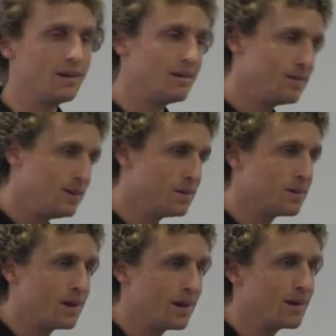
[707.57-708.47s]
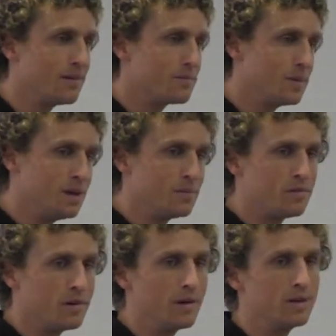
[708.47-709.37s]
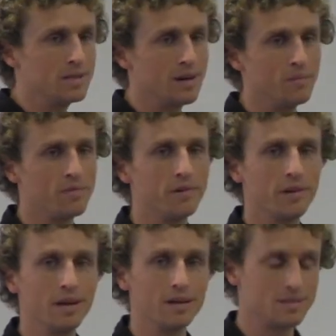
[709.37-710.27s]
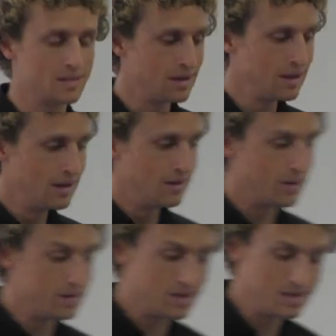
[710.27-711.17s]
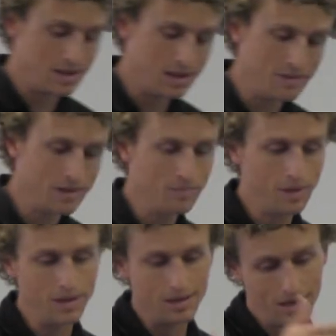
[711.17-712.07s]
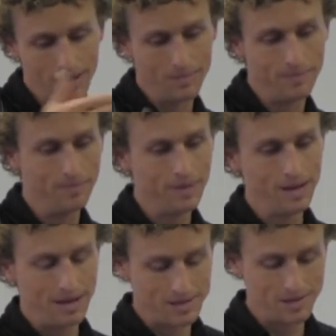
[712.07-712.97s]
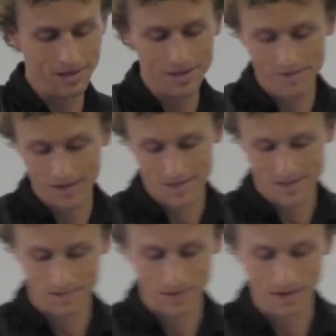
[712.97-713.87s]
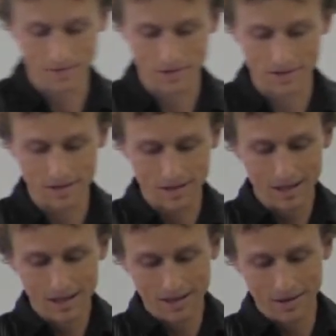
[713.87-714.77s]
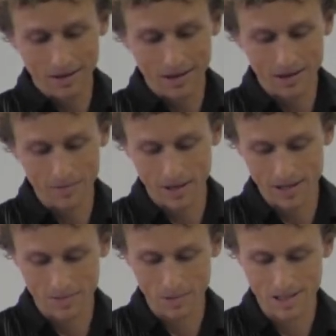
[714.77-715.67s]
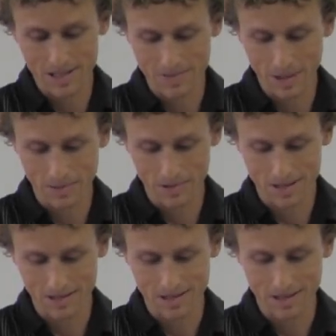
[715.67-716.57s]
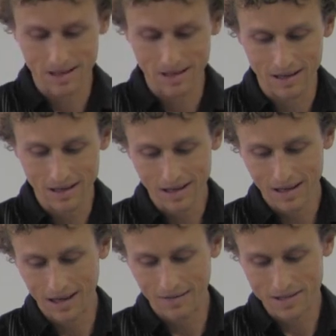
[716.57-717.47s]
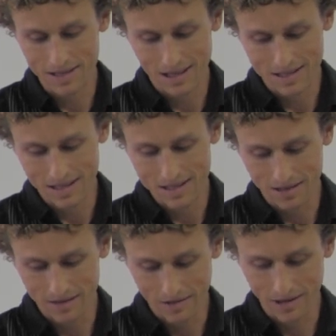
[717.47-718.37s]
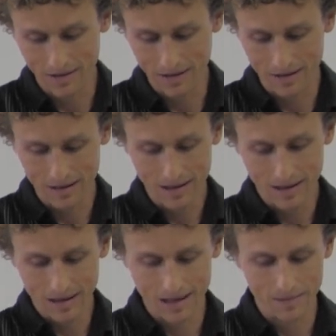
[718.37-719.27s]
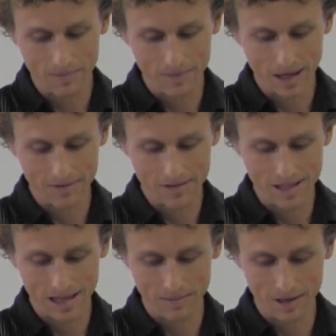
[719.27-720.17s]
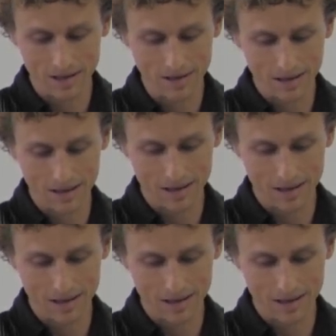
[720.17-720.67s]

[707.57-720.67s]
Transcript: The yield that they got from the year before runs out before the next wet season even. And so those verses are wonderful to know that God wanted to bless his people such that their harvest lasted till the following harvest came in.